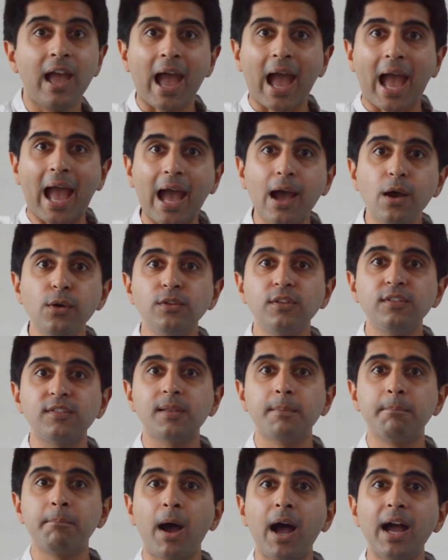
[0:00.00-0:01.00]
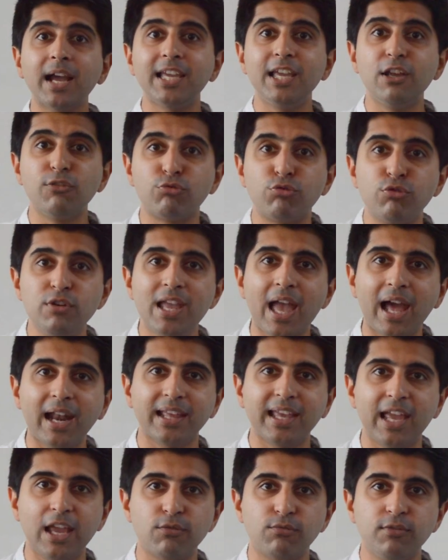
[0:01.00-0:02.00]
How does the market
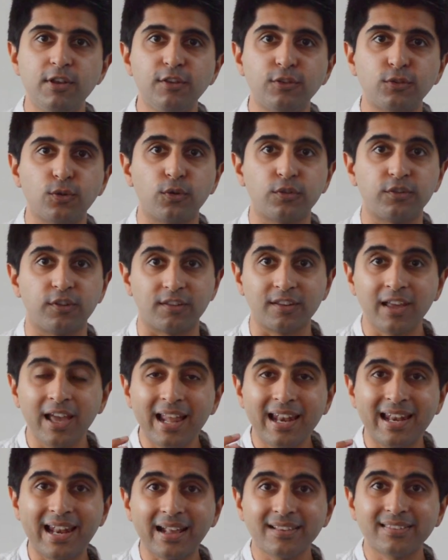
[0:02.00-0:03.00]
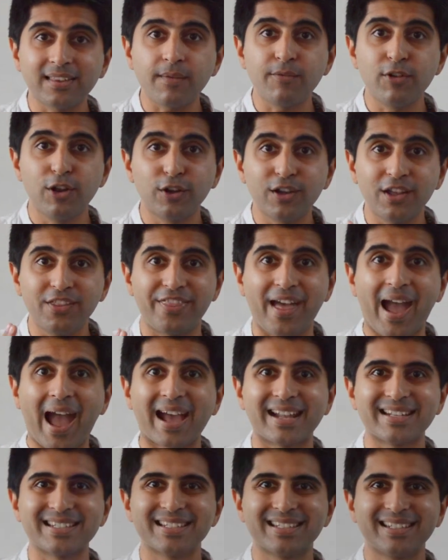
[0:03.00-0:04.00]
reallocate resources? Let's have a look at
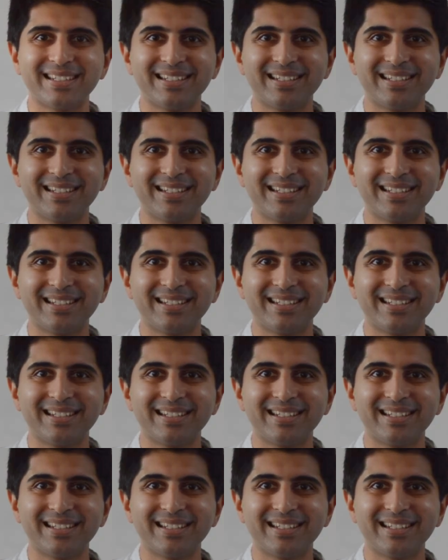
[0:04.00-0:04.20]
that.